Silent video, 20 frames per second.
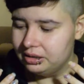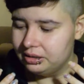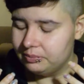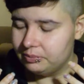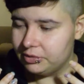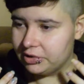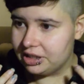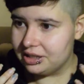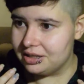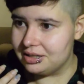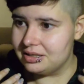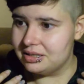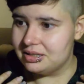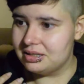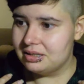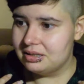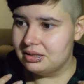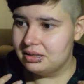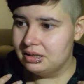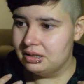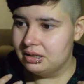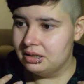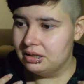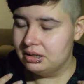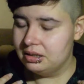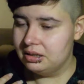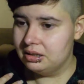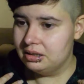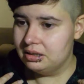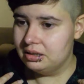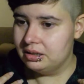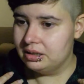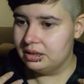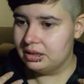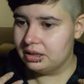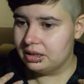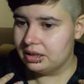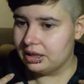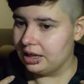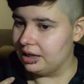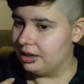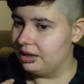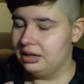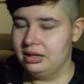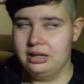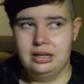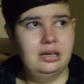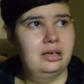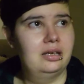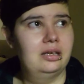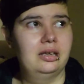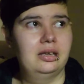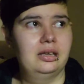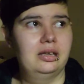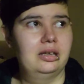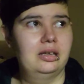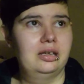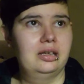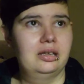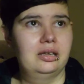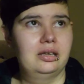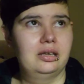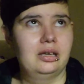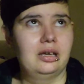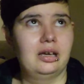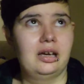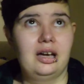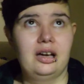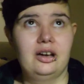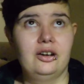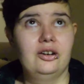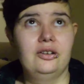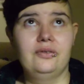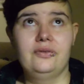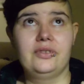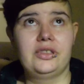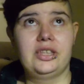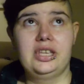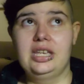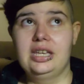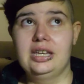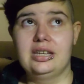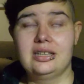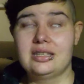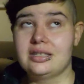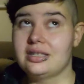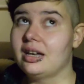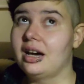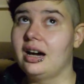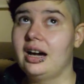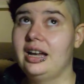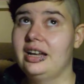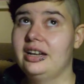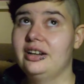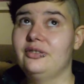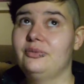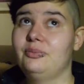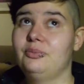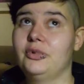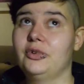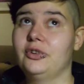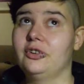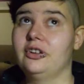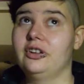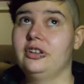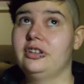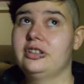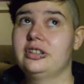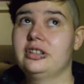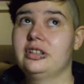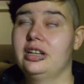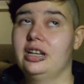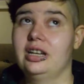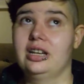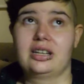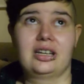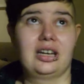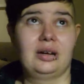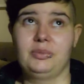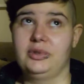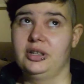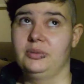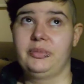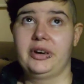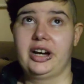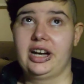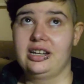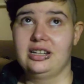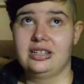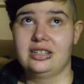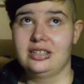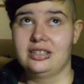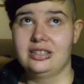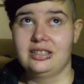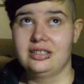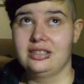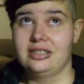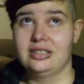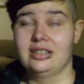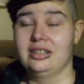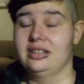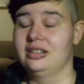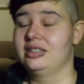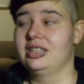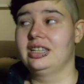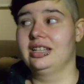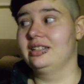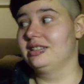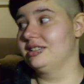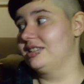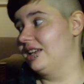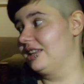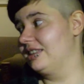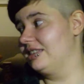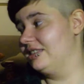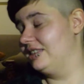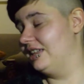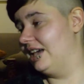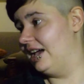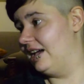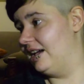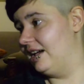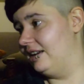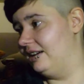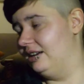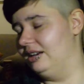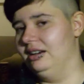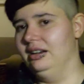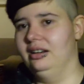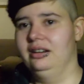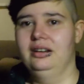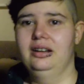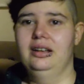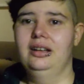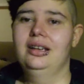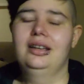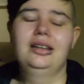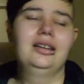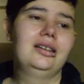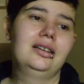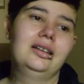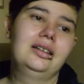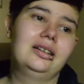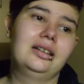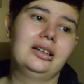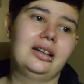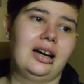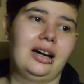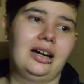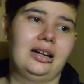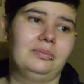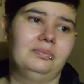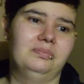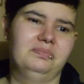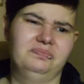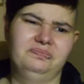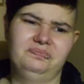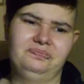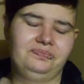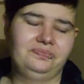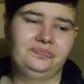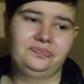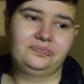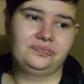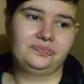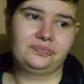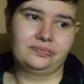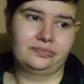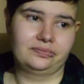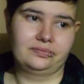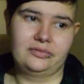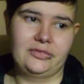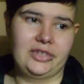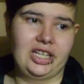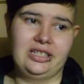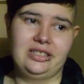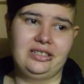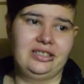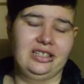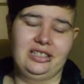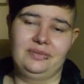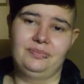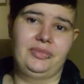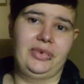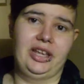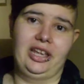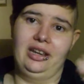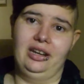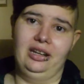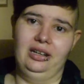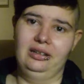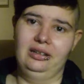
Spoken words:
because like over the years I have bought a couple of binders and things like that, and it's just been